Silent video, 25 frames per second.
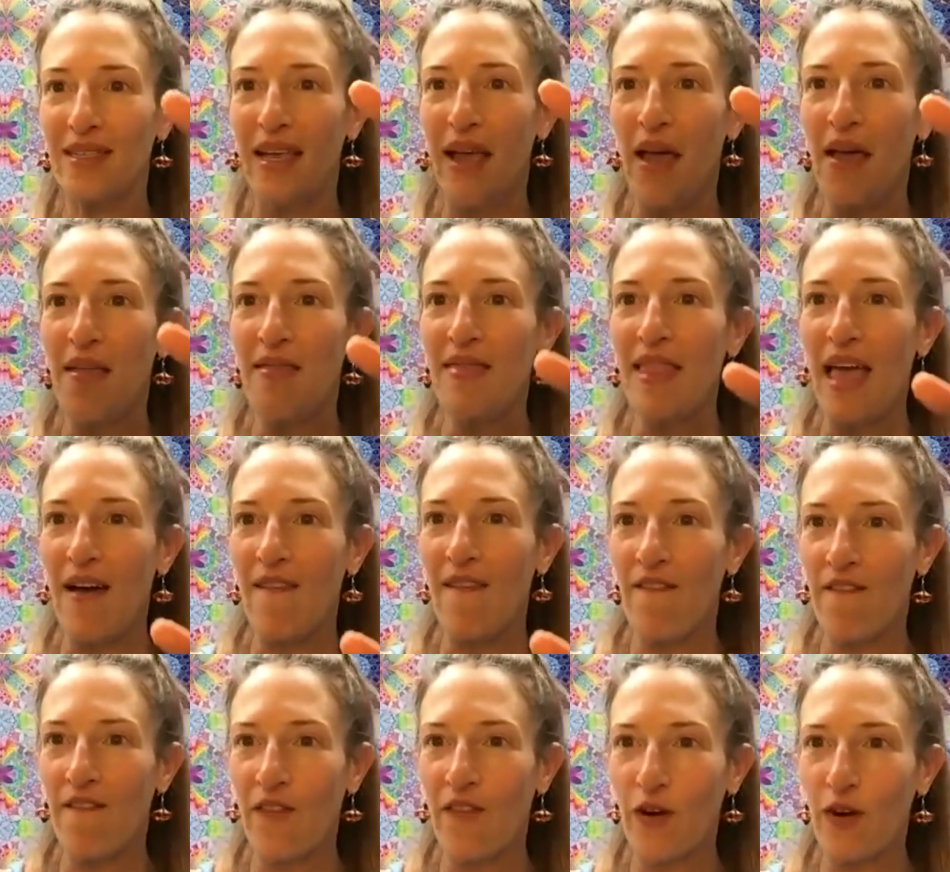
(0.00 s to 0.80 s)
that
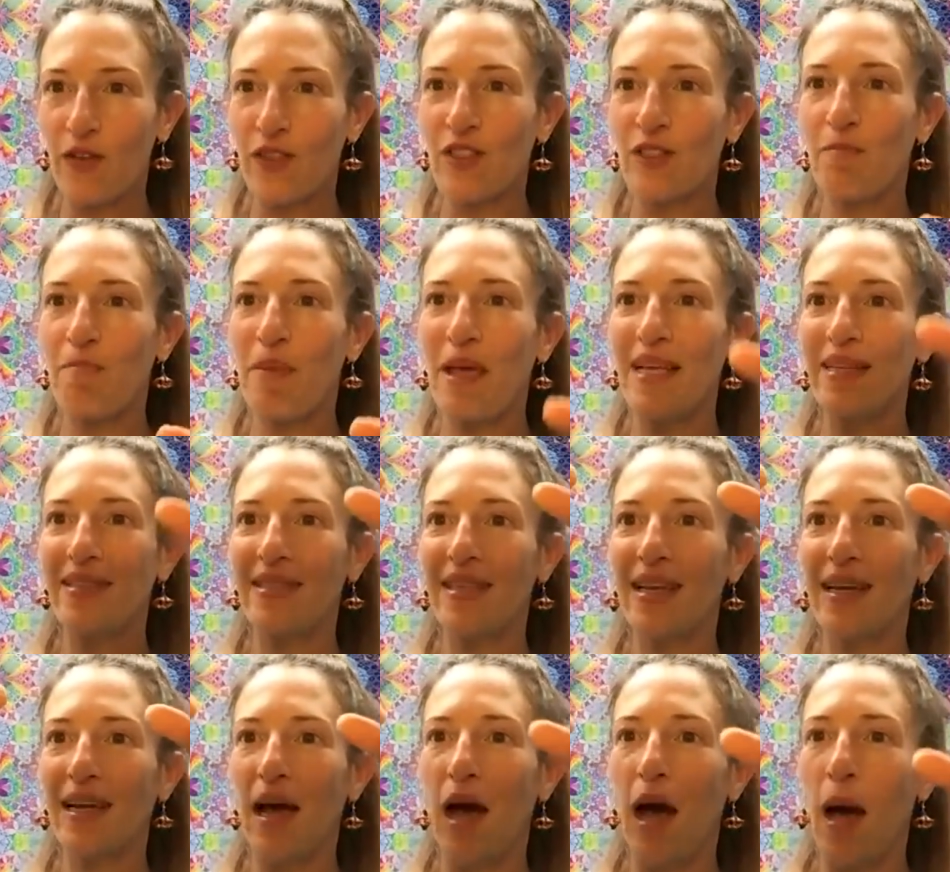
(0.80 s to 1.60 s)
first
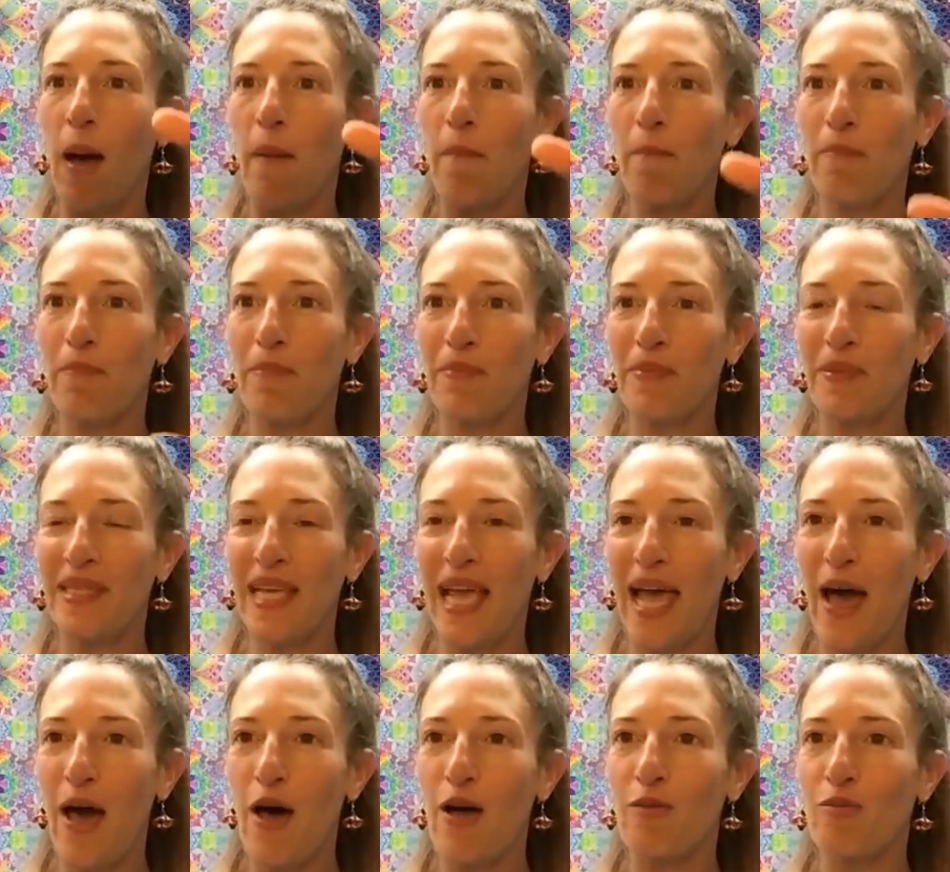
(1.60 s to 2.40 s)
basic
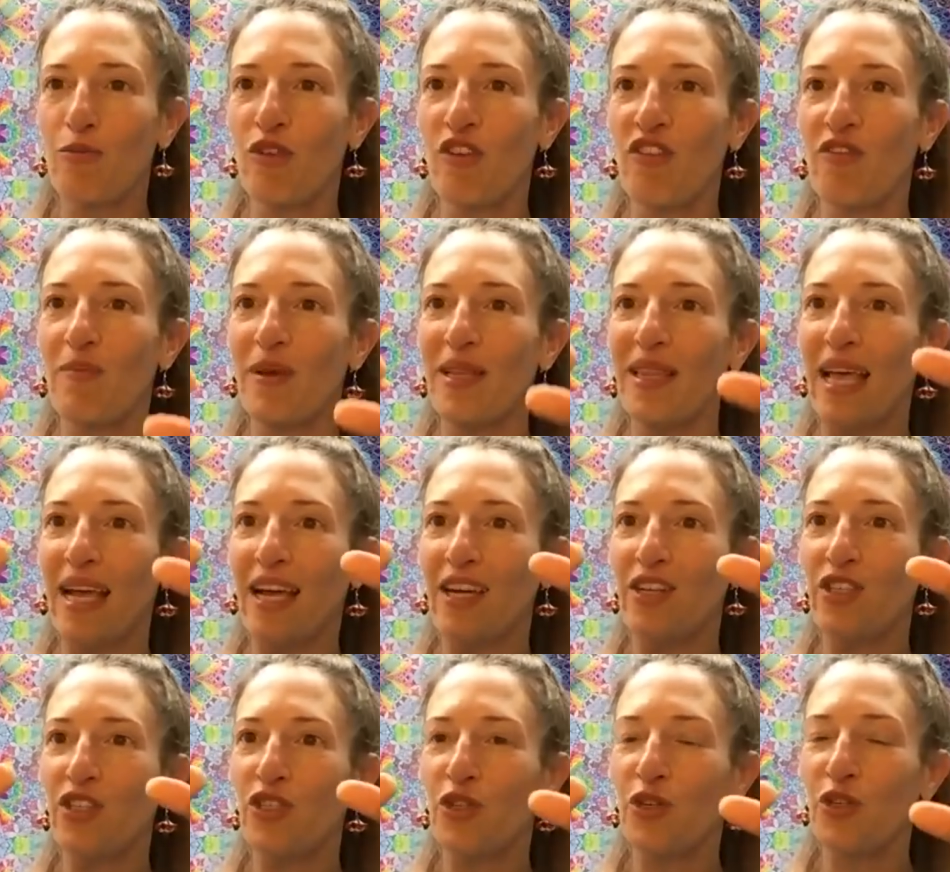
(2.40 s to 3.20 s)
up-down movement, like
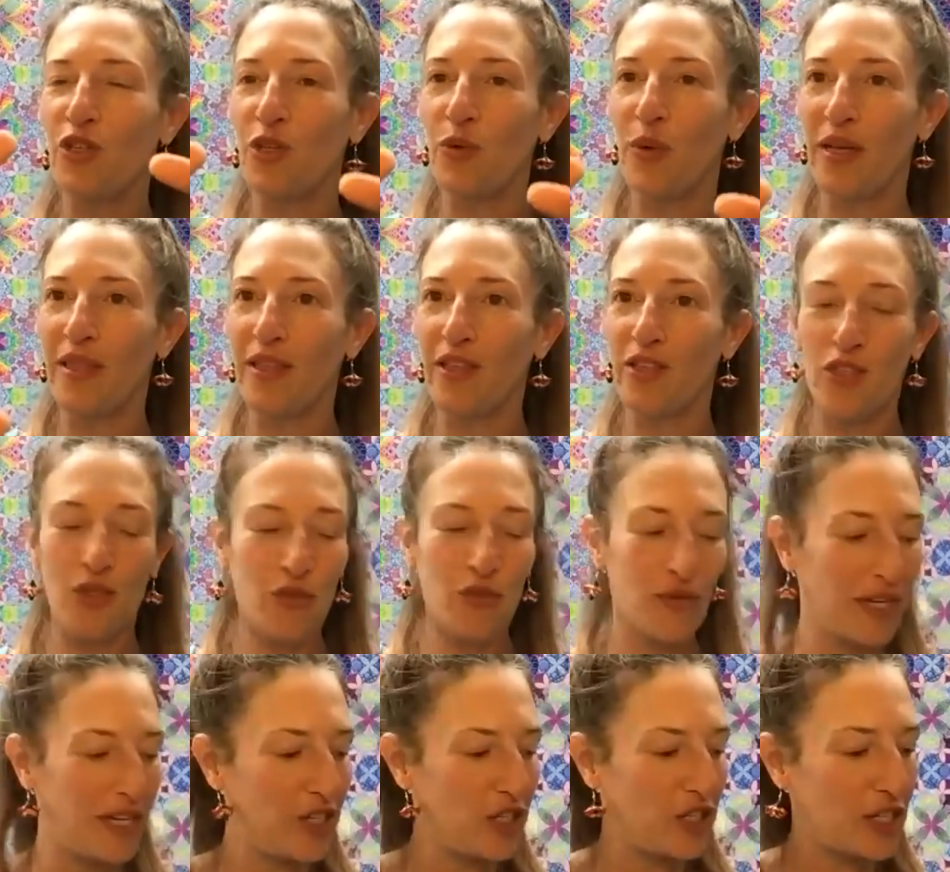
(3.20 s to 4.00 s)
I showed you on the
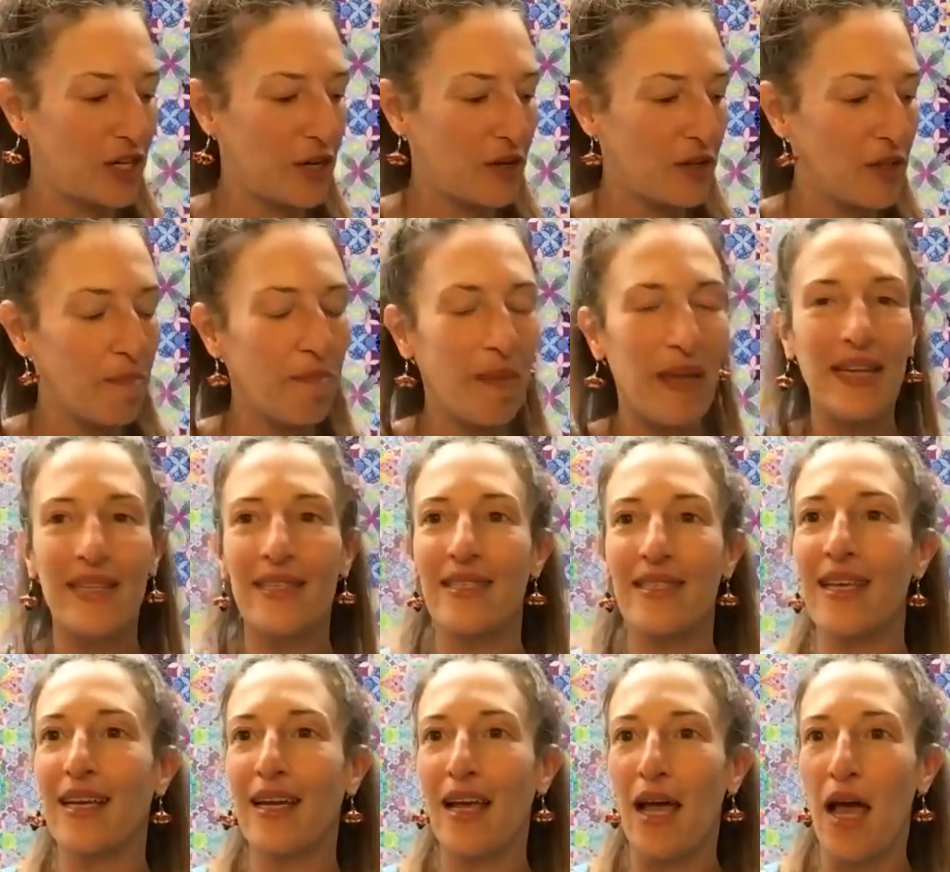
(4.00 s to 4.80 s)
screen share, the
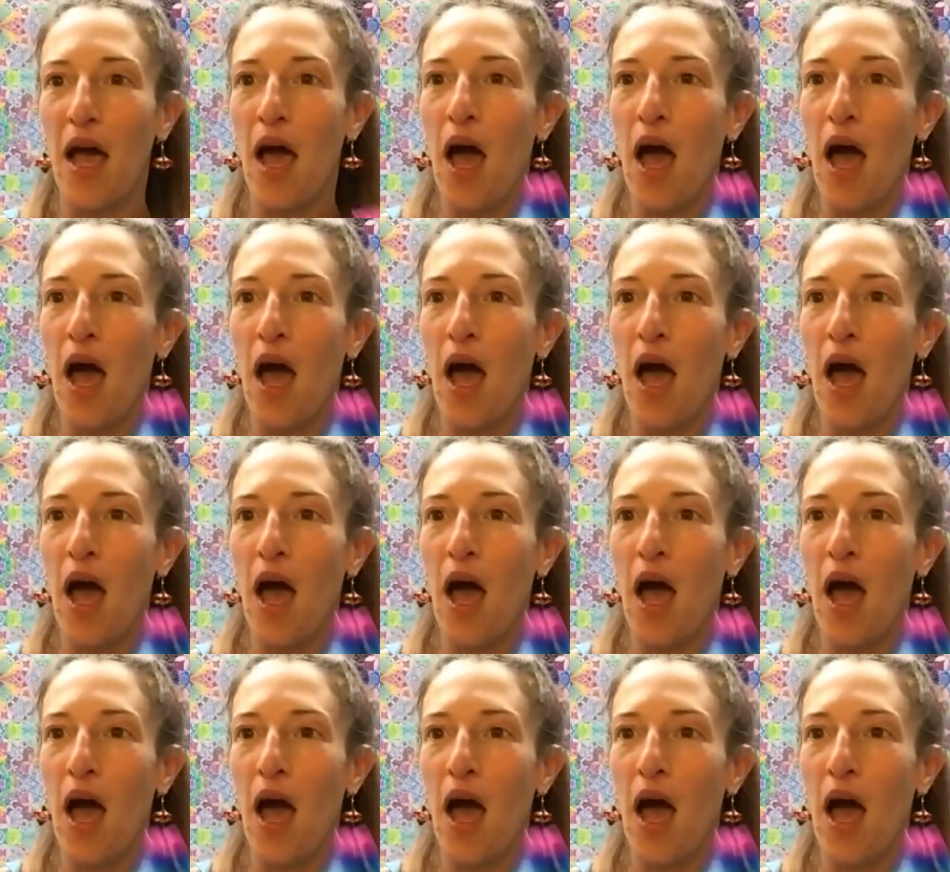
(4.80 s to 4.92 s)
basic